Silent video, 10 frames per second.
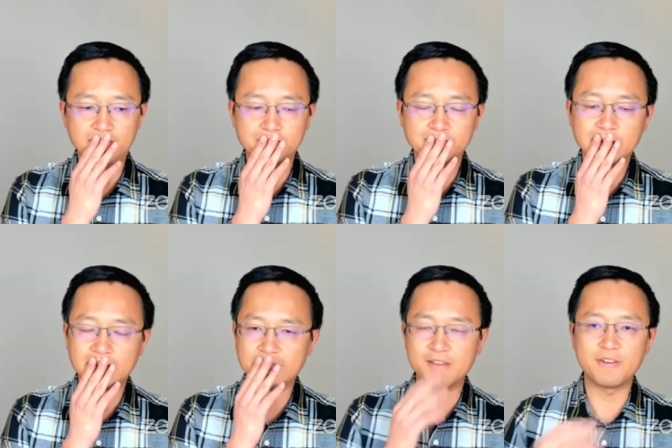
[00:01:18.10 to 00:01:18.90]
and
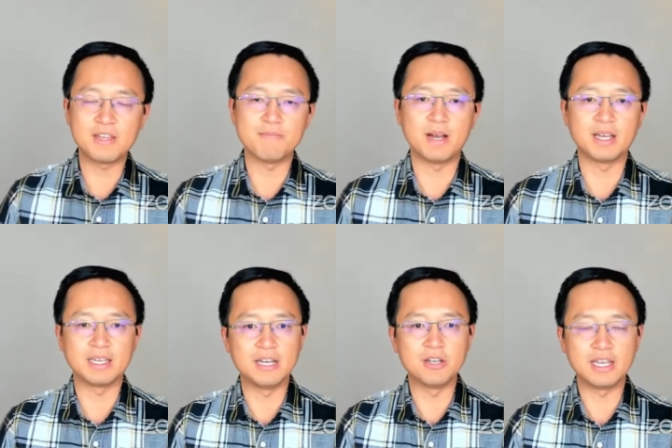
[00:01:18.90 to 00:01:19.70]
even in my
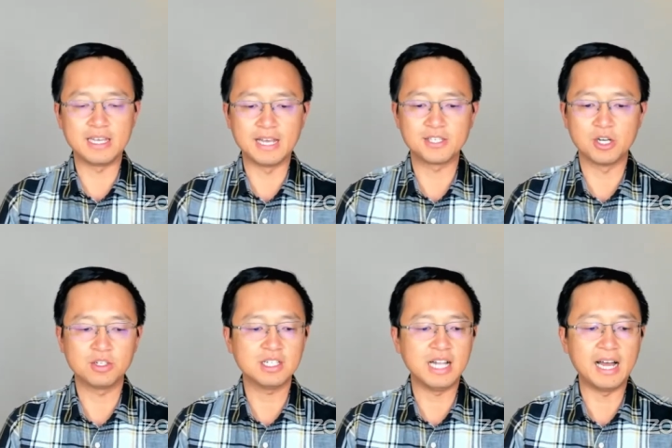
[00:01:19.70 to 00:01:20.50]

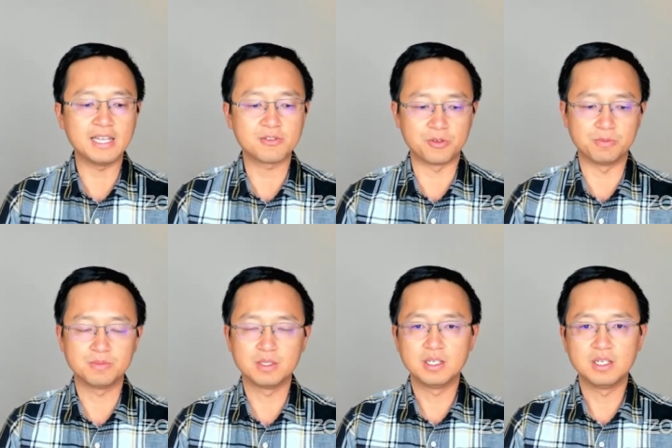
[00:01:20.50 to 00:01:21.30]
ESL classroom,
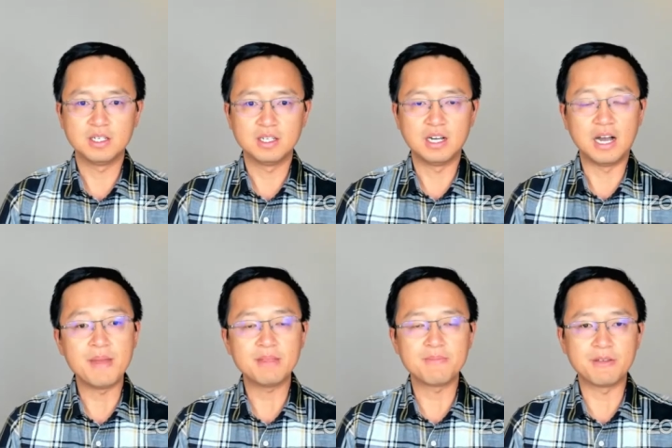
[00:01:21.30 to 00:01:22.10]
I
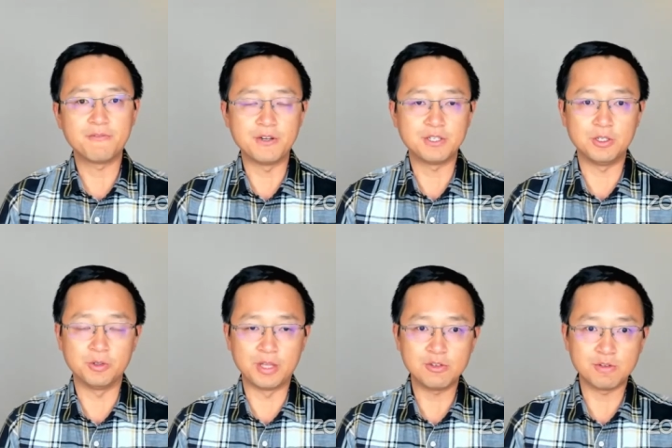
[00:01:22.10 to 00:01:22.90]
met my first
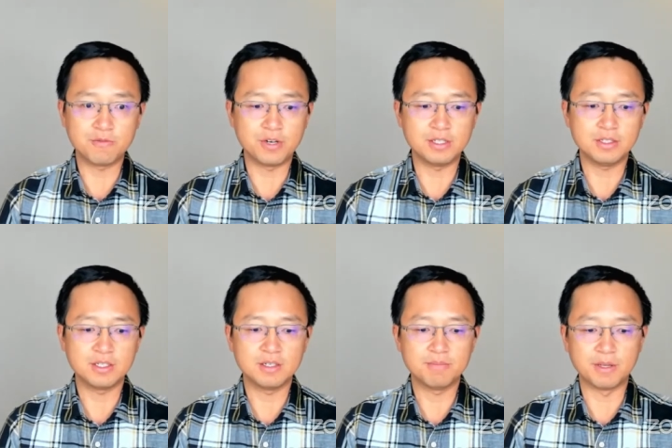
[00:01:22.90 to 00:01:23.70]
Indonesian friend,
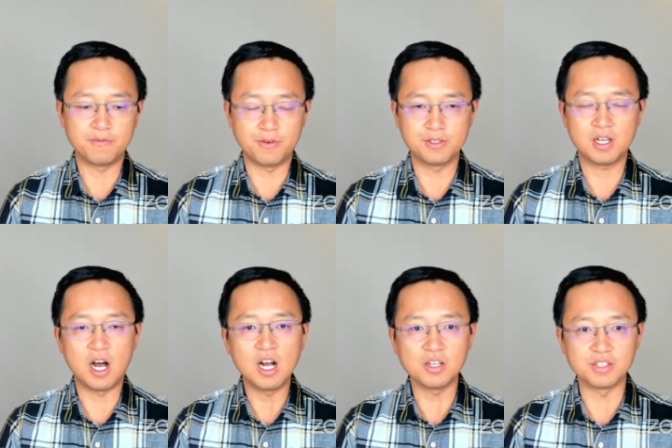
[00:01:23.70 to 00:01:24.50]
my first
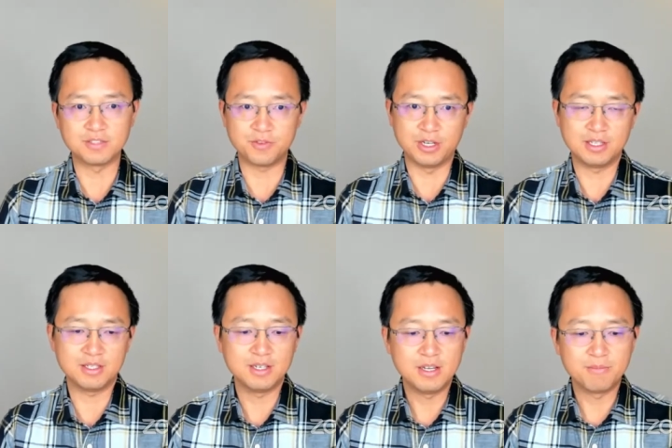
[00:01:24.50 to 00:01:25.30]
Hong Kongese friend,
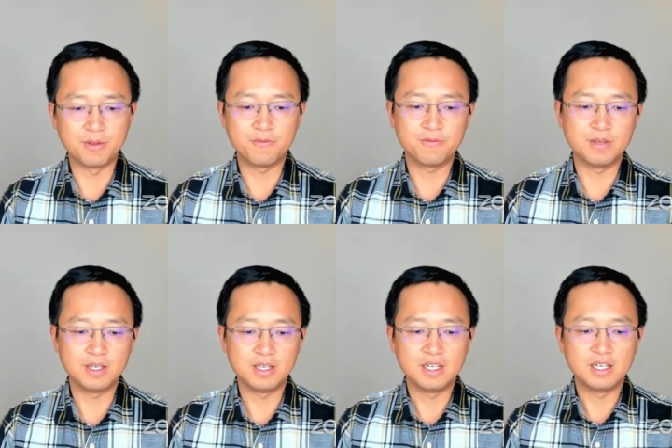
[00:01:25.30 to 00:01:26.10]
my
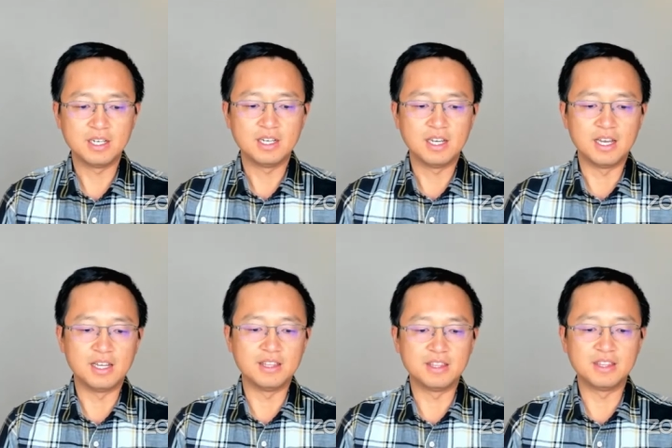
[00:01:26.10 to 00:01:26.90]

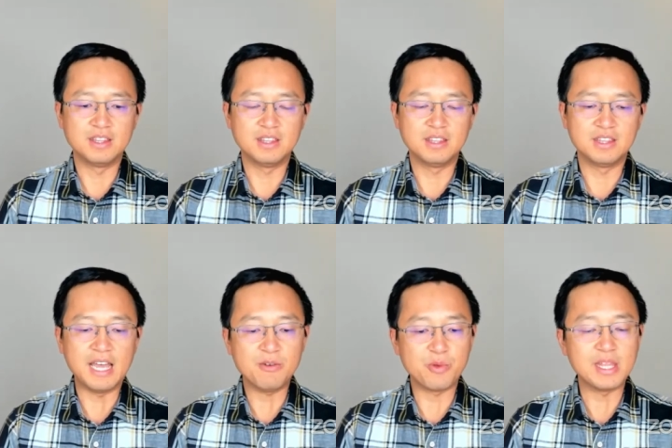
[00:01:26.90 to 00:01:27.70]
and
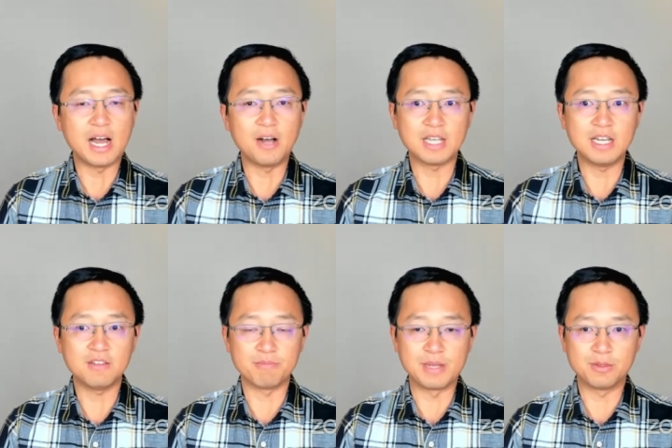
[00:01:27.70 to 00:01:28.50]
they ran
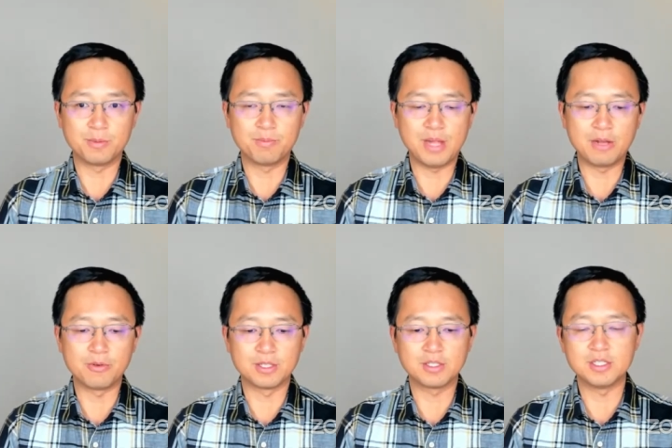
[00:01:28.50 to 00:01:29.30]
outside of me to play
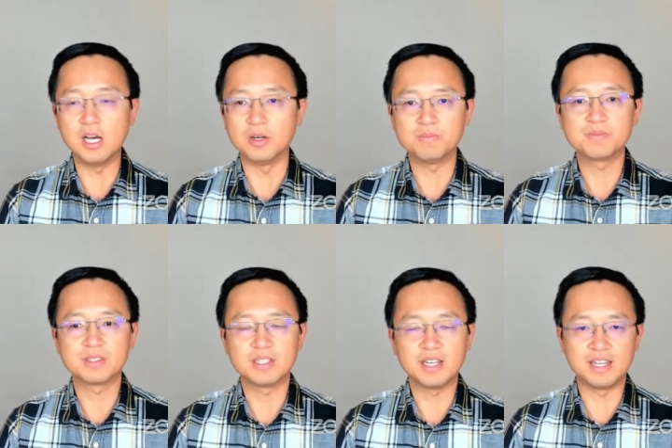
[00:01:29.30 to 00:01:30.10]
with the snow.
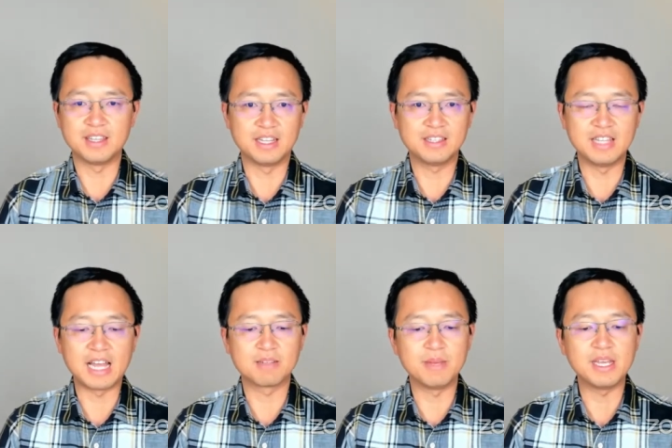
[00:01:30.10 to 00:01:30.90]
And they,
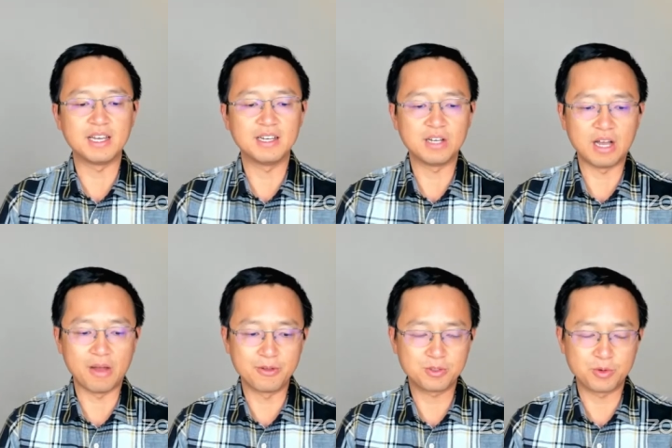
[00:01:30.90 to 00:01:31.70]
like me,
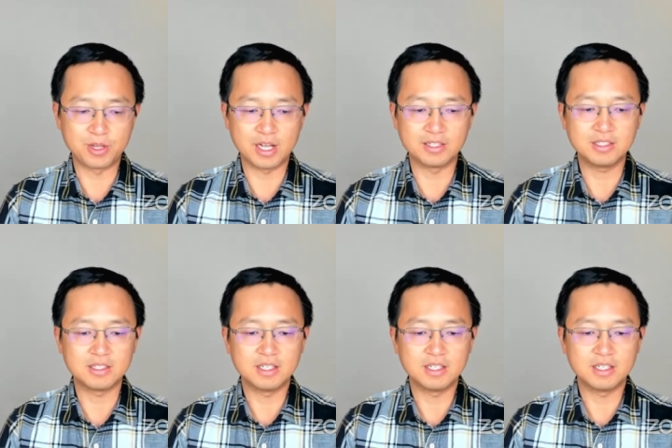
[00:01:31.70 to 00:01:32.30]
I was going on,